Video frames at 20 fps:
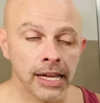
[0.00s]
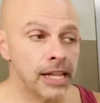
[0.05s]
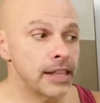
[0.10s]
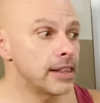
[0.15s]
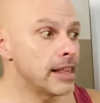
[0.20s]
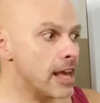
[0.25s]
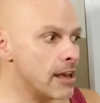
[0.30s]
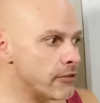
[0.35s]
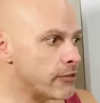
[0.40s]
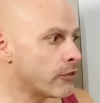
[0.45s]

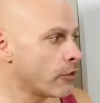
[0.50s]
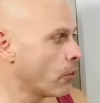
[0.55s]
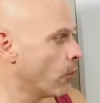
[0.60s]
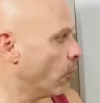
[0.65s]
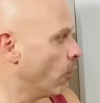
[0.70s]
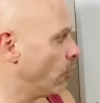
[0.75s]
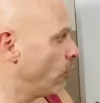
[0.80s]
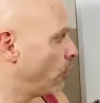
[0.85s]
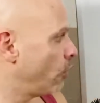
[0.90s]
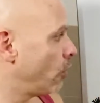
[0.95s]

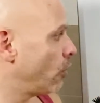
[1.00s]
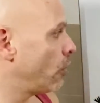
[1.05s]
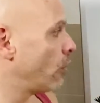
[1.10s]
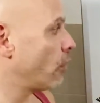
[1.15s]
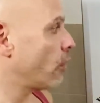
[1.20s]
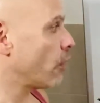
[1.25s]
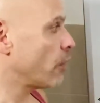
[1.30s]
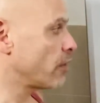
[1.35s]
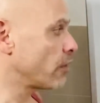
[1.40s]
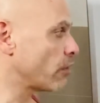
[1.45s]
therefore,
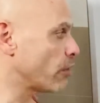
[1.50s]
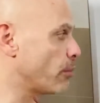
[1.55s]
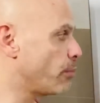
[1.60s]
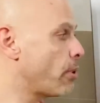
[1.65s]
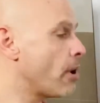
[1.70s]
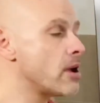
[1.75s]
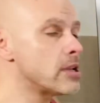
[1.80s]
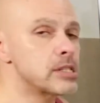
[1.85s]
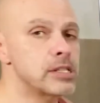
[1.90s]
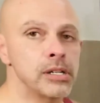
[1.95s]
the other
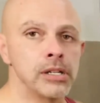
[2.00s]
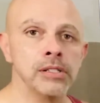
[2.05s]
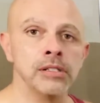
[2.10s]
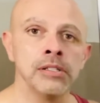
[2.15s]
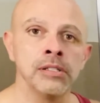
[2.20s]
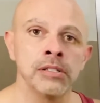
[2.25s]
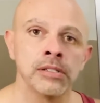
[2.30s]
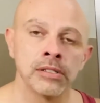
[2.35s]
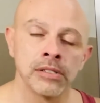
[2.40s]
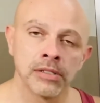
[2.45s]
person
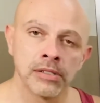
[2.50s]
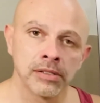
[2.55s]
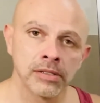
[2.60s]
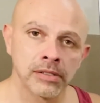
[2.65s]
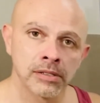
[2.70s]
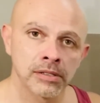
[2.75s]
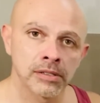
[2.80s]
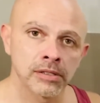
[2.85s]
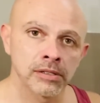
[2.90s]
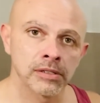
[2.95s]

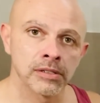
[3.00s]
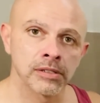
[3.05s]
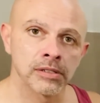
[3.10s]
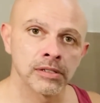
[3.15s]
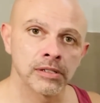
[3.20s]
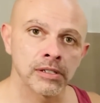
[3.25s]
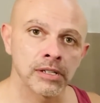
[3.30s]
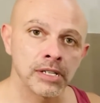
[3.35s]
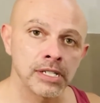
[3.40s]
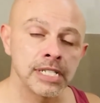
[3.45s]

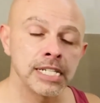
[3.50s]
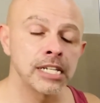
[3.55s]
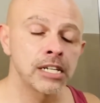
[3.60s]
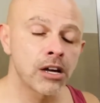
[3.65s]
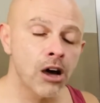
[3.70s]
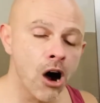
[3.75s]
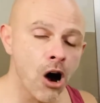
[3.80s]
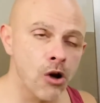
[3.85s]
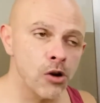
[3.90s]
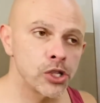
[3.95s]
is
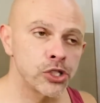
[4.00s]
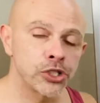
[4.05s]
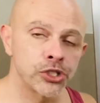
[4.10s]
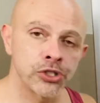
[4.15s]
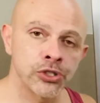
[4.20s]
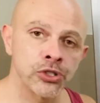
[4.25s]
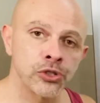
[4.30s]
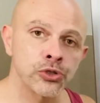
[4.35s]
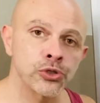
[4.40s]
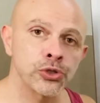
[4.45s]

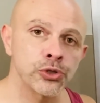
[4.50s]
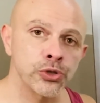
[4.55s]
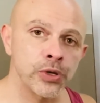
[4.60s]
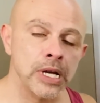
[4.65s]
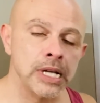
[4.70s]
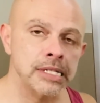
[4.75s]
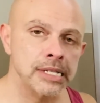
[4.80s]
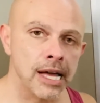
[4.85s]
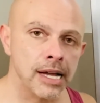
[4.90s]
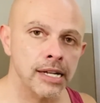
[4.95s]
encouraged to do
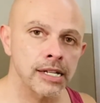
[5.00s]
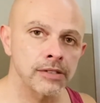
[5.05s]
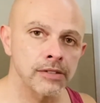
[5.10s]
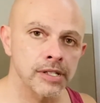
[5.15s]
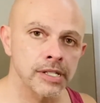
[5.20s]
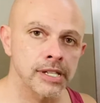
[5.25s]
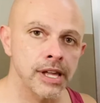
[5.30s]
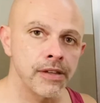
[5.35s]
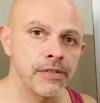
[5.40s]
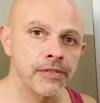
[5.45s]
exactly the
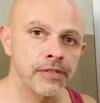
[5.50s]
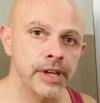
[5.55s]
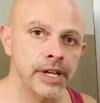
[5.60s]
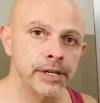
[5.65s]
same thing.